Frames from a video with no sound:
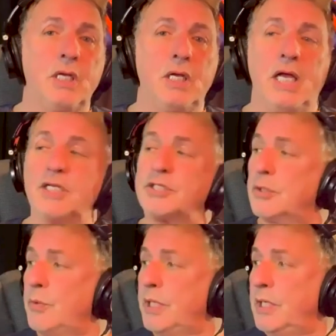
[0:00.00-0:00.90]
And so
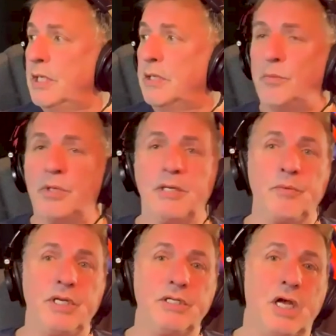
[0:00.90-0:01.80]
right. we uh, we
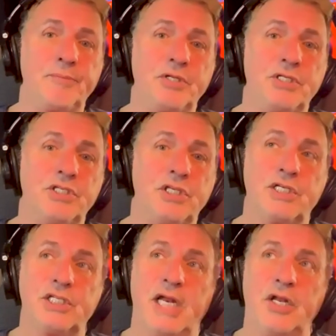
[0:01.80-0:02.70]
we adopted
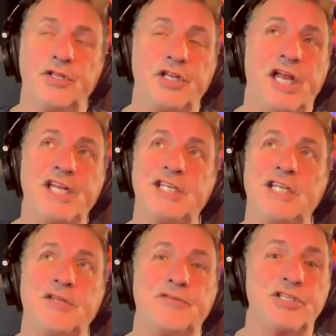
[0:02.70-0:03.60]
Jenny on the
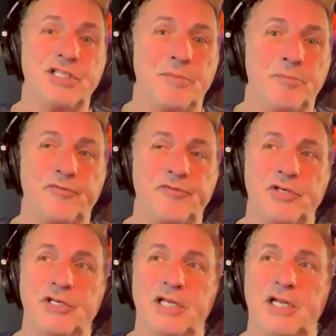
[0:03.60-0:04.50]
nineteenth of December of
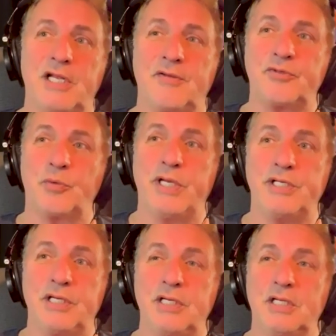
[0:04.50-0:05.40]
uh,
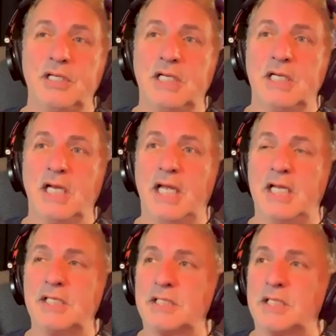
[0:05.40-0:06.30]
twenty,
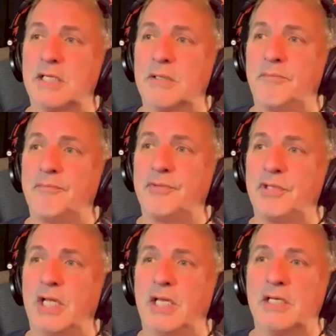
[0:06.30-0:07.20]
and um,
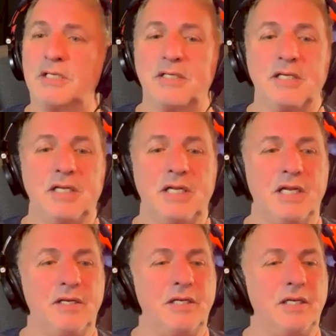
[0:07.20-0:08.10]
and
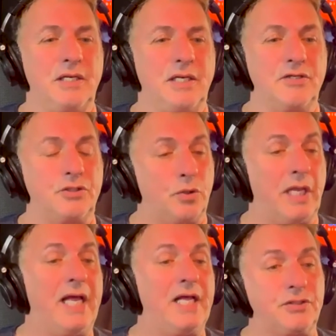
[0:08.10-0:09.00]
and so
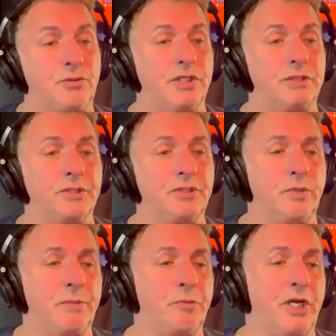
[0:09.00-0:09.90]
last Christmas
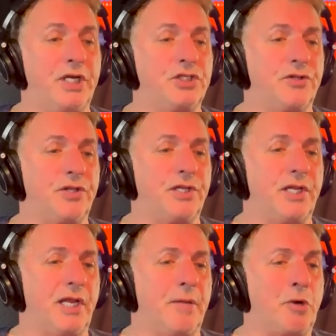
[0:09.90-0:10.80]
we bought each other
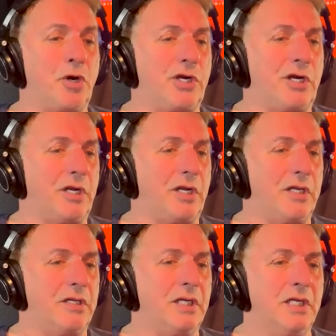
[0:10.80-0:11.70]
the Embark uh,